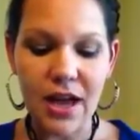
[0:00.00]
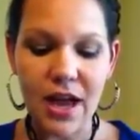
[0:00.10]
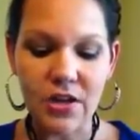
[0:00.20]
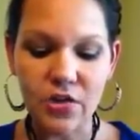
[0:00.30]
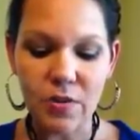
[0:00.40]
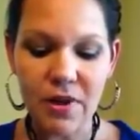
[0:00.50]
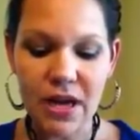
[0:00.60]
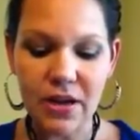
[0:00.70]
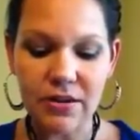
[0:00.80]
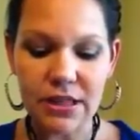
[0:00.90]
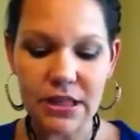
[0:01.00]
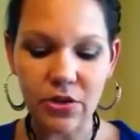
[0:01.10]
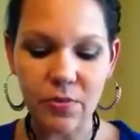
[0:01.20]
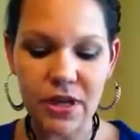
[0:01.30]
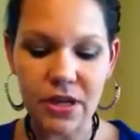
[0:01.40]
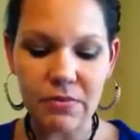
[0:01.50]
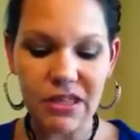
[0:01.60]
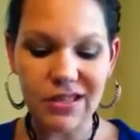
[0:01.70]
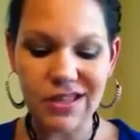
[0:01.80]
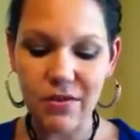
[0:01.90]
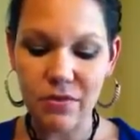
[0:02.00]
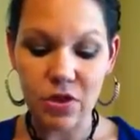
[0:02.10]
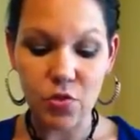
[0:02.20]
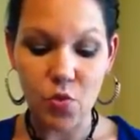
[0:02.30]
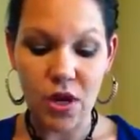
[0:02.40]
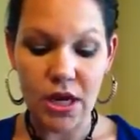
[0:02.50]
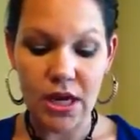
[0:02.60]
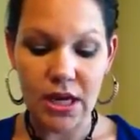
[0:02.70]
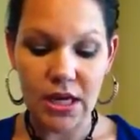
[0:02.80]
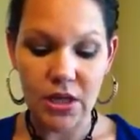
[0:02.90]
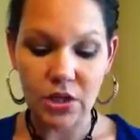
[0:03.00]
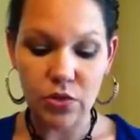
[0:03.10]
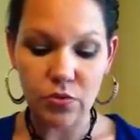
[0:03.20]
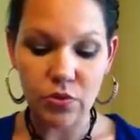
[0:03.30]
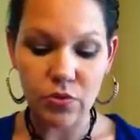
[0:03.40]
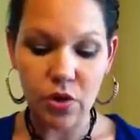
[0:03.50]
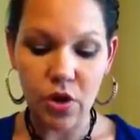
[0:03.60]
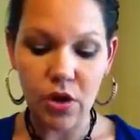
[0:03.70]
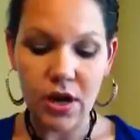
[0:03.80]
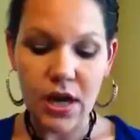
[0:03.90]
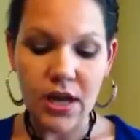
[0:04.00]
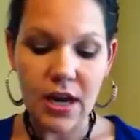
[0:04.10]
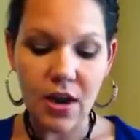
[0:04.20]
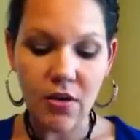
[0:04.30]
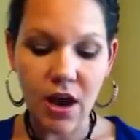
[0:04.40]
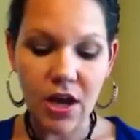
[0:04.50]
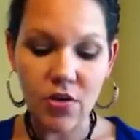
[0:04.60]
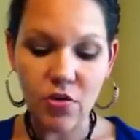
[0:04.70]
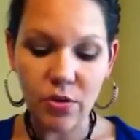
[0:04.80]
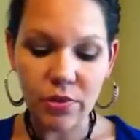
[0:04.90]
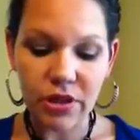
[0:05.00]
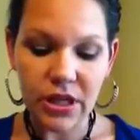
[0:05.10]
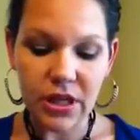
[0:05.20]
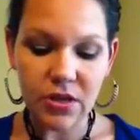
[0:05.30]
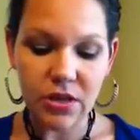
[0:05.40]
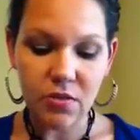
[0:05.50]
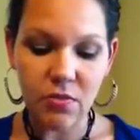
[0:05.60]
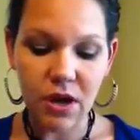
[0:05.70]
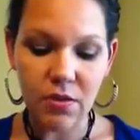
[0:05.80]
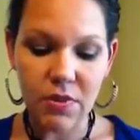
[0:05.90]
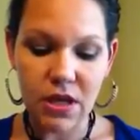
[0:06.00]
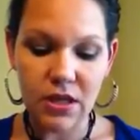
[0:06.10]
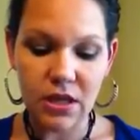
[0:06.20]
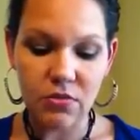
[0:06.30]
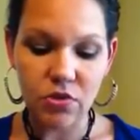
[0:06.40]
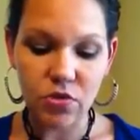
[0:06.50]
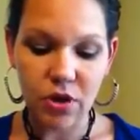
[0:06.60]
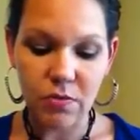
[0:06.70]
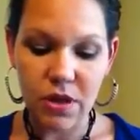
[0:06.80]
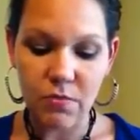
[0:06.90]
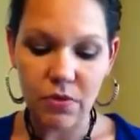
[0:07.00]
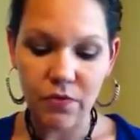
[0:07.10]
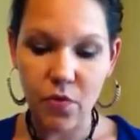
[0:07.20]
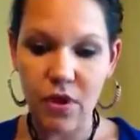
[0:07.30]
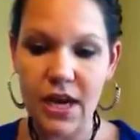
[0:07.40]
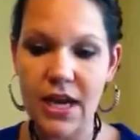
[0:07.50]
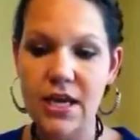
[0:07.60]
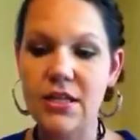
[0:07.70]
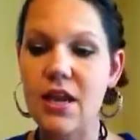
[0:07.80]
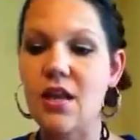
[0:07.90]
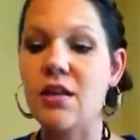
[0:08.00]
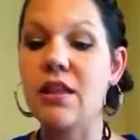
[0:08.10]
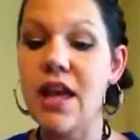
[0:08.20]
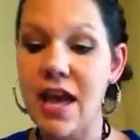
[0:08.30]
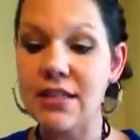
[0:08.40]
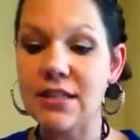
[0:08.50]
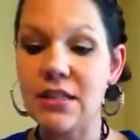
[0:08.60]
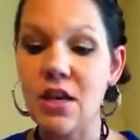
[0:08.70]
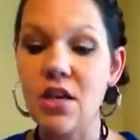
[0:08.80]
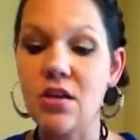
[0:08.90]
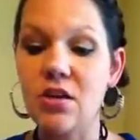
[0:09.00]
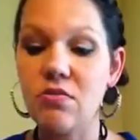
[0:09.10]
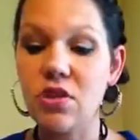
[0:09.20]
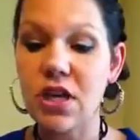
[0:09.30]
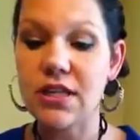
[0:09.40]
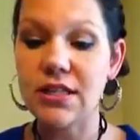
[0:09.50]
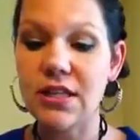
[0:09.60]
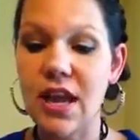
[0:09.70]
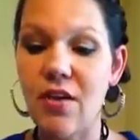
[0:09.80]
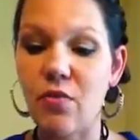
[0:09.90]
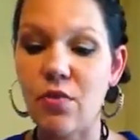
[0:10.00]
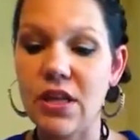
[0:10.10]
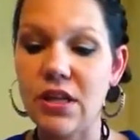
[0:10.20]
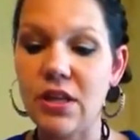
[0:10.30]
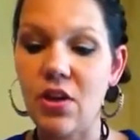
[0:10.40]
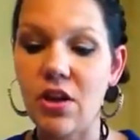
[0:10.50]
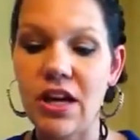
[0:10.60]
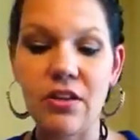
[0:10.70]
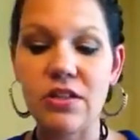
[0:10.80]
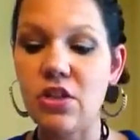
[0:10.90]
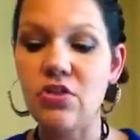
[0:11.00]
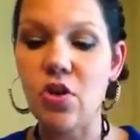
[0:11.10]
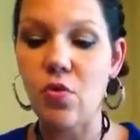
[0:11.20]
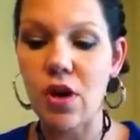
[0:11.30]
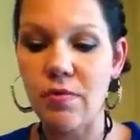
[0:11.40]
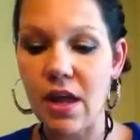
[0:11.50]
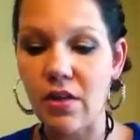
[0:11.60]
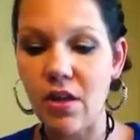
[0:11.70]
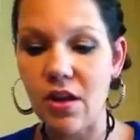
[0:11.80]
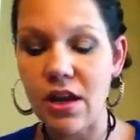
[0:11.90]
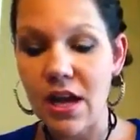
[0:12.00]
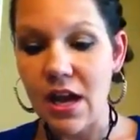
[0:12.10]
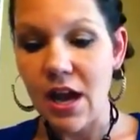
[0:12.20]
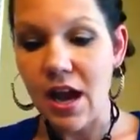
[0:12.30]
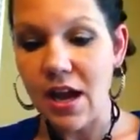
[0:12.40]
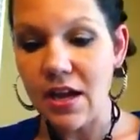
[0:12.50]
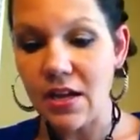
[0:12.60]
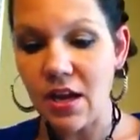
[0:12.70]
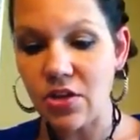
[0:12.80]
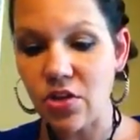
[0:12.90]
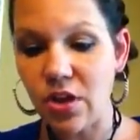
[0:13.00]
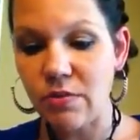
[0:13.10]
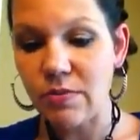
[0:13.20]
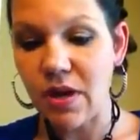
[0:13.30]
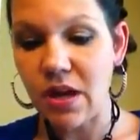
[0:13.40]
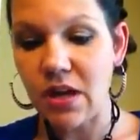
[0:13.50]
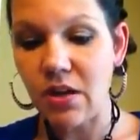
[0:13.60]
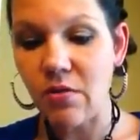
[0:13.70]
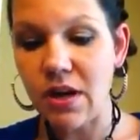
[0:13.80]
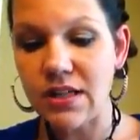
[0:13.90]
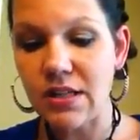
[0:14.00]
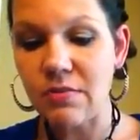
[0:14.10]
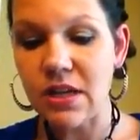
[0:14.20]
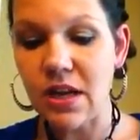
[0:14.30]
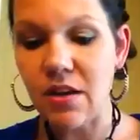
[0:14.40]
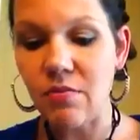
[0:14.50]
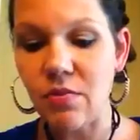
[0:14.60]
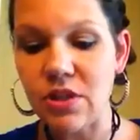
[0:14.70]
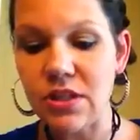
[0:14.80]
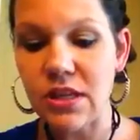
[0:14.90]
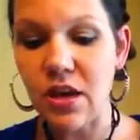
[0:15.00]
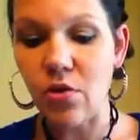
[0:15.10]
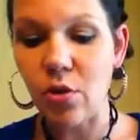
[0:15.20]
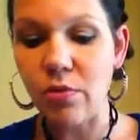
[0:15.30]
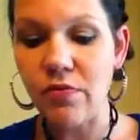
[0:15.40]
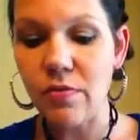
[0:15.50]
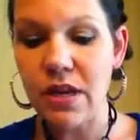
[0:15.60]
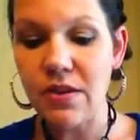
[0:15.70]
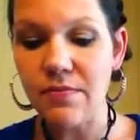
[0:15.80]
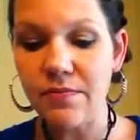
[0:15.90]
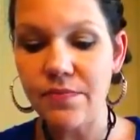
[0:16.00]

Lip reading: I trim my nails a little bit because they were just way too long. Now, I normally don't recommend that you trim them beforehand unless you just have really long nails and you don't want them that long. I had not trimmed mine in quite some time, which is not normal for me.